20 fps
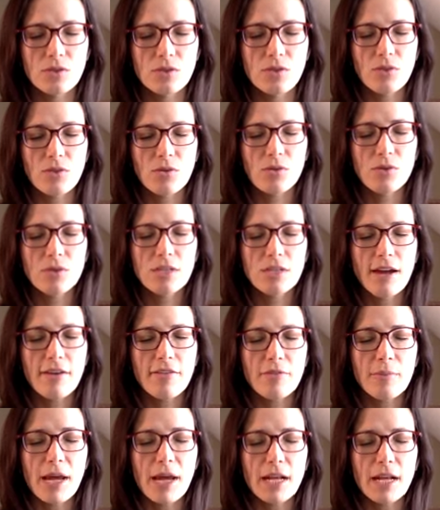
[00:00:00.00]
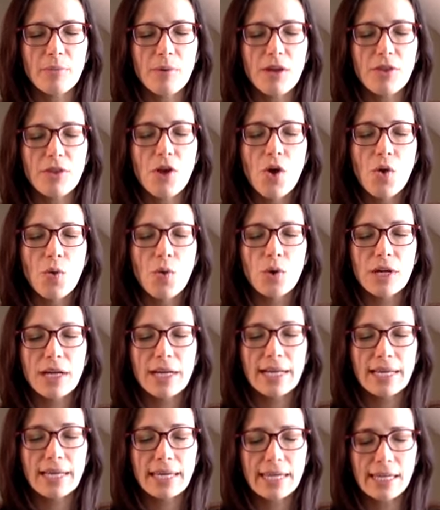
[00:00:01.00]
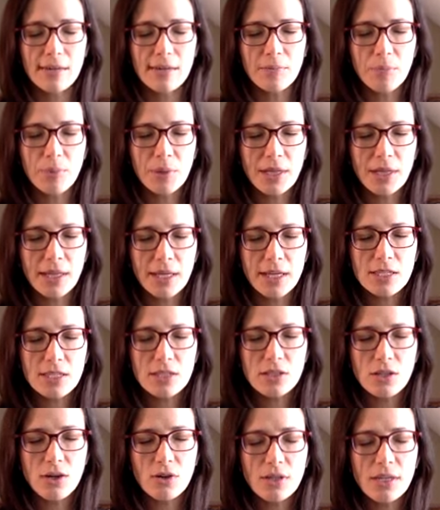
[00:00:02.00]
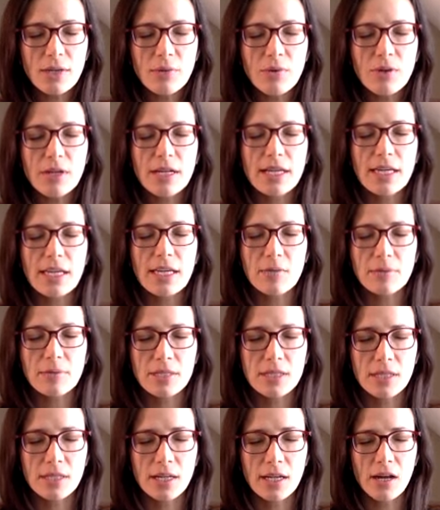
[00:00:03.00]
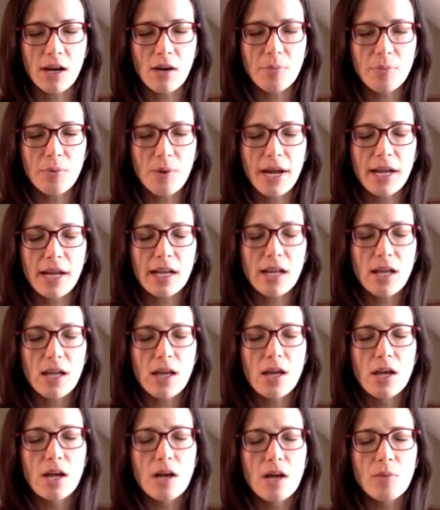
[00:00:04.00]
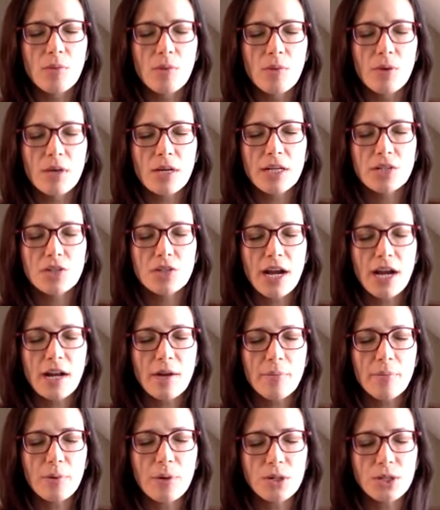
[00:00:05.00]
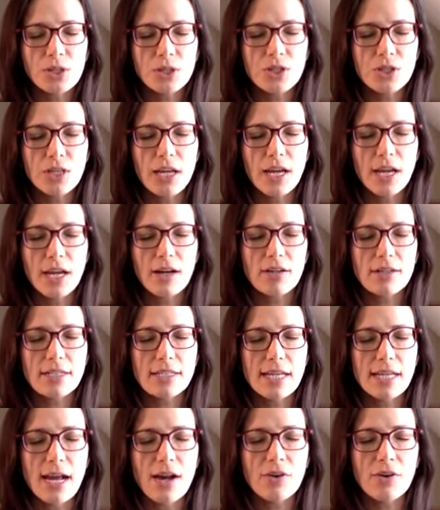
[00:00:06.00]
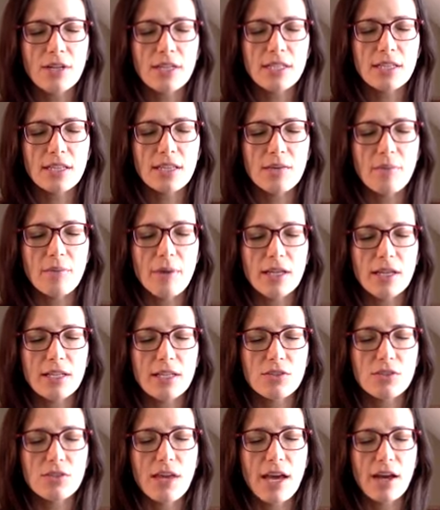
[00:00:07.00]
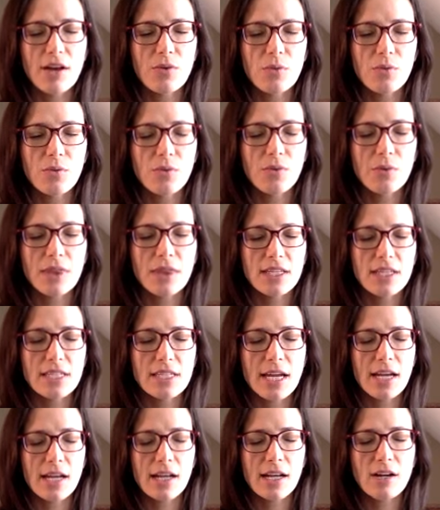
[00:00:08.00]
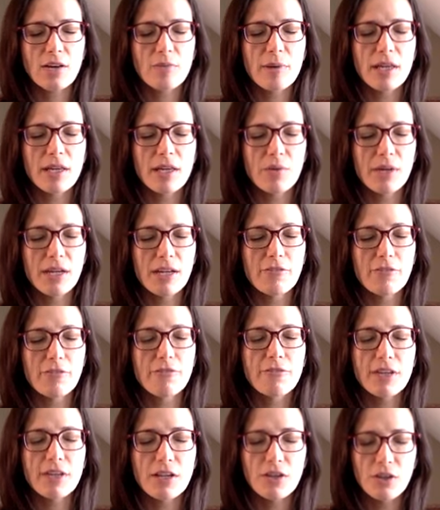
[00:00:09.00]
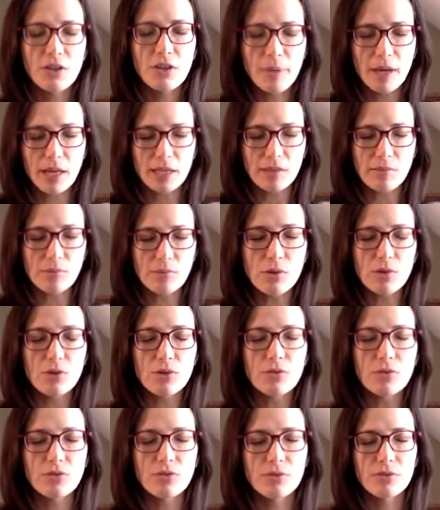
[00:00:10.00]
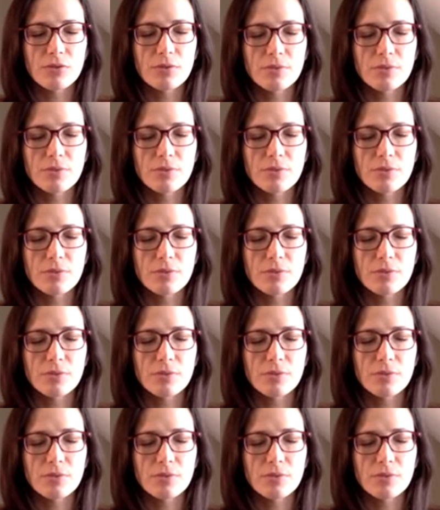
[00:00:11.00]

So through diaphragmatic breath, we're going to keep breathing slowly. We're going to keep sitting upright, but we're going to try to push the air down into the belly so that with this hand on our belly, we can feel the belly move.